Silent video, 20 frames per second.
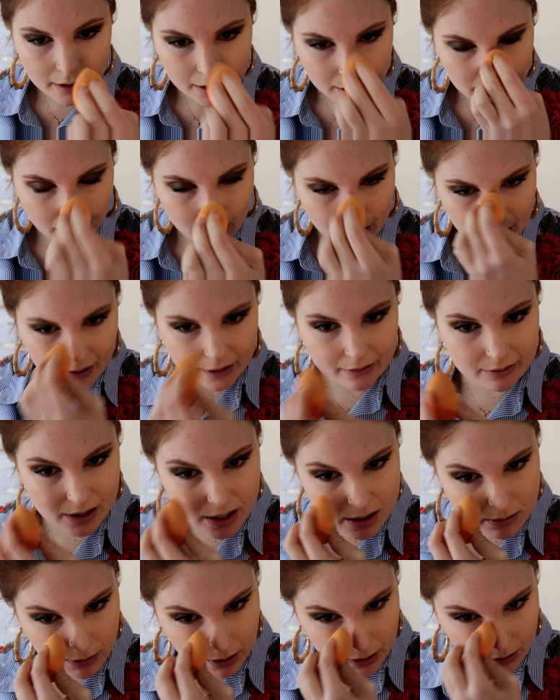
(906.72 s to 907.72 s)
think I'll leave
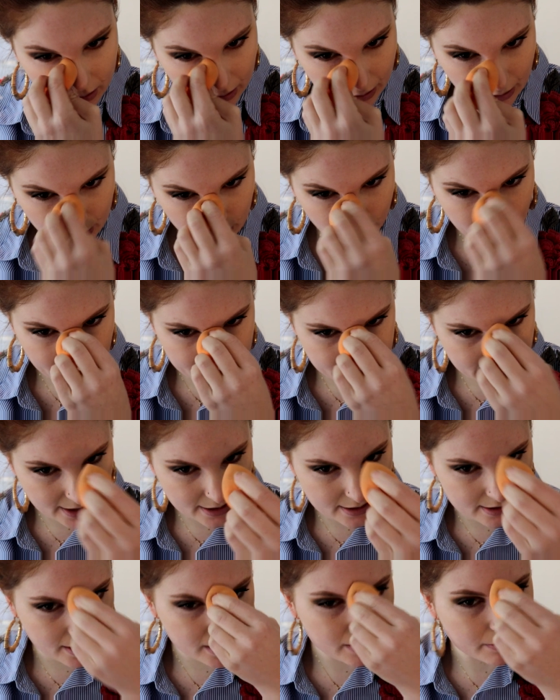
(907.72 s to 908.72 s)
this one on and wear
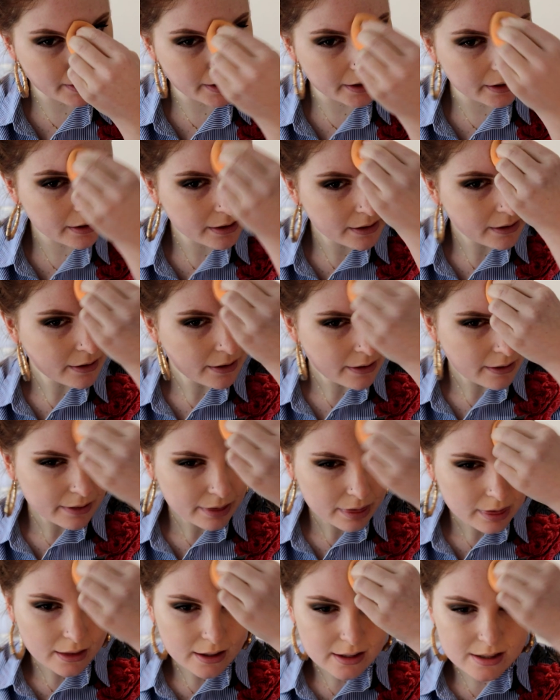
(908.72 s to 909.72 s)
test this one
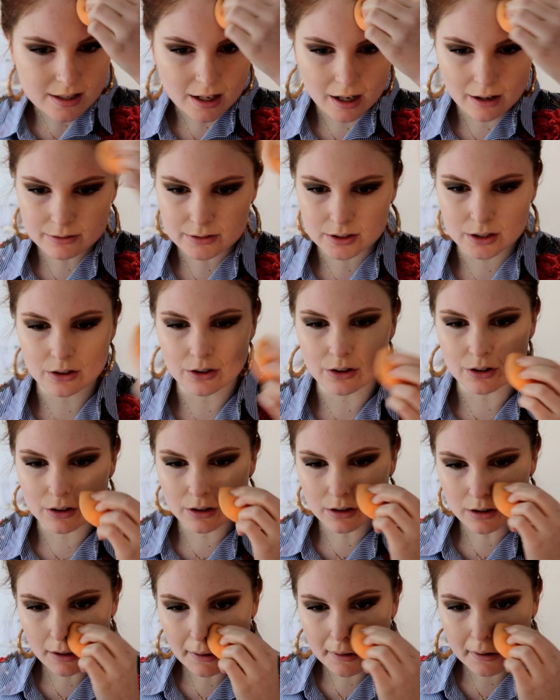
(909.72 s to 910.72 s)
this
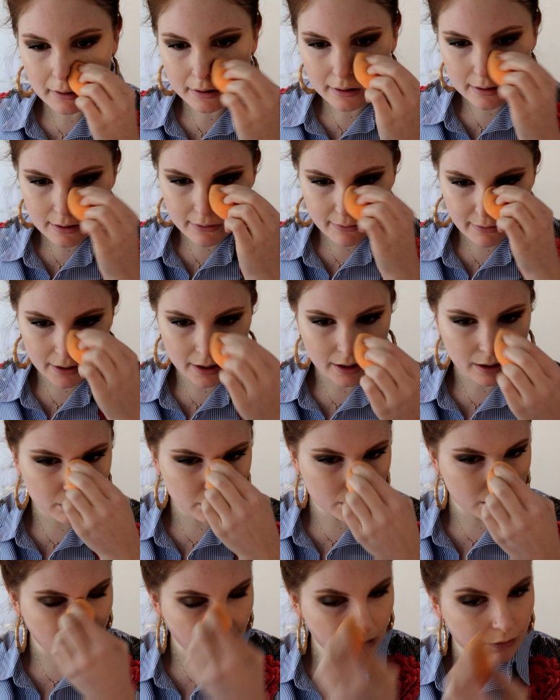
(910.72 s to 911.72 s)
afternoon. I feel like I'm
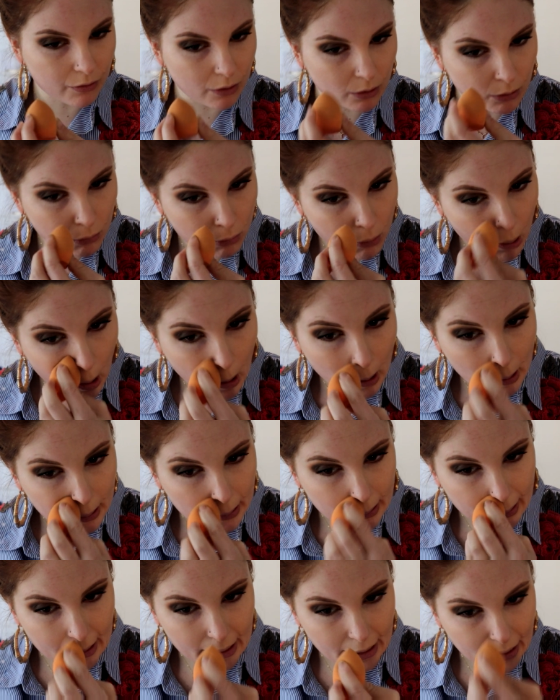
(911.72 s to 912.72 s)
going to go for a walk
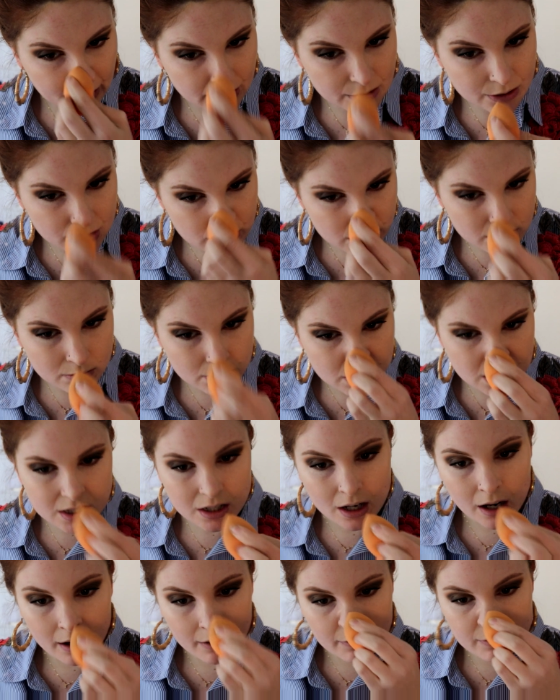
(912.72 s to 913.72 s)
and get out and do some
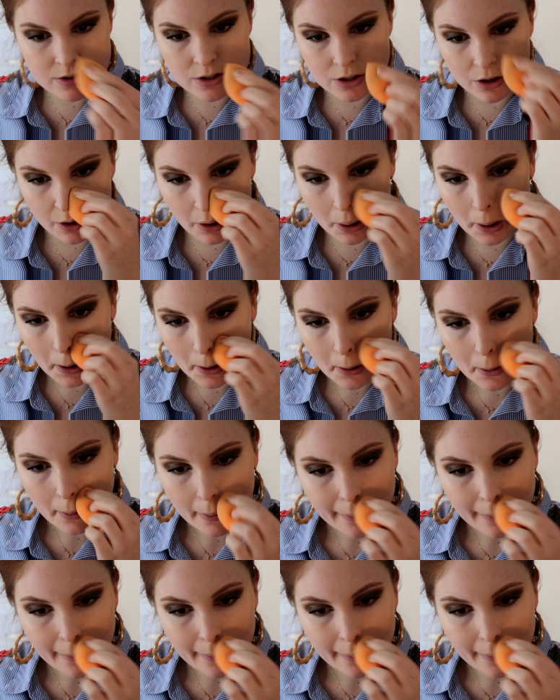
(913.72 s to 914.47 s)
stuff, so